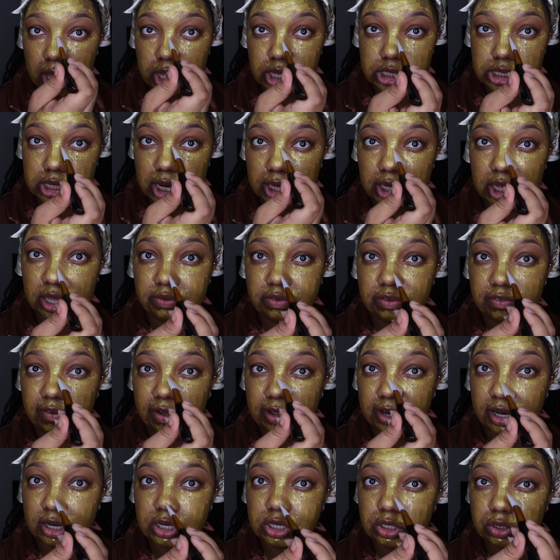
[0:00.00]
It's not giving
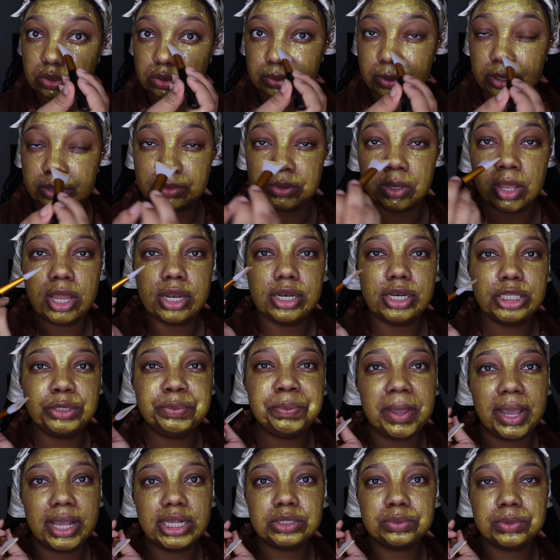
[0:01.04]
financial responsibility. This
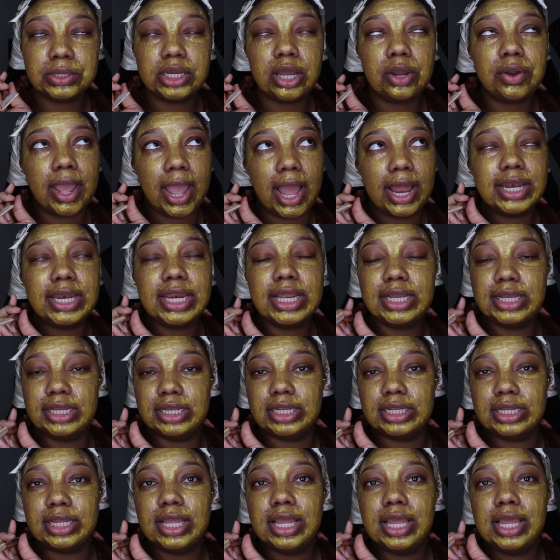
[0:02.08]
past week, okay, I did
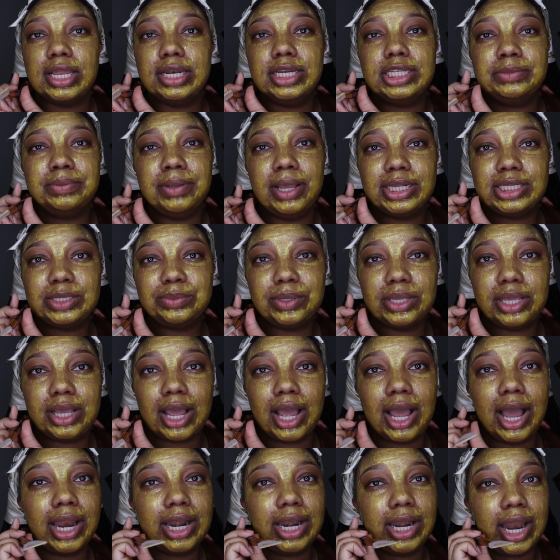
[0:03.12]
good. This past week,
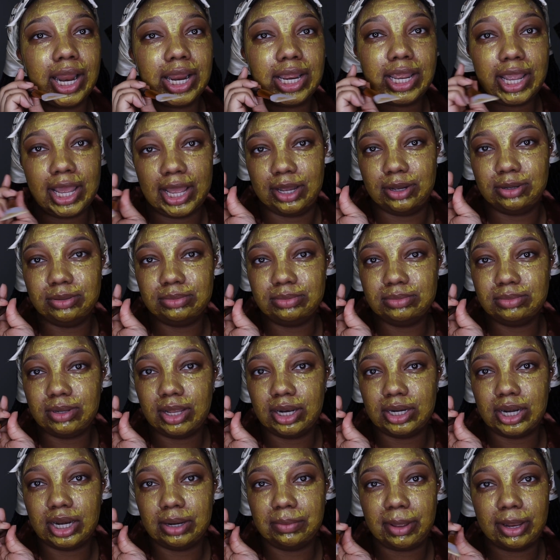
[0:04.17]
I did not eat out.
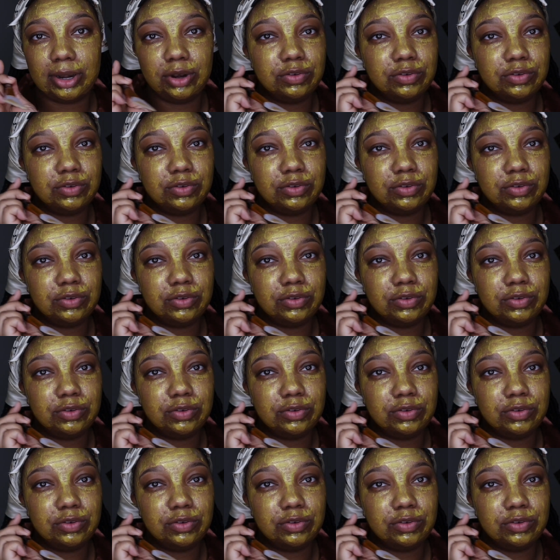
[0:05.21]
I did not buy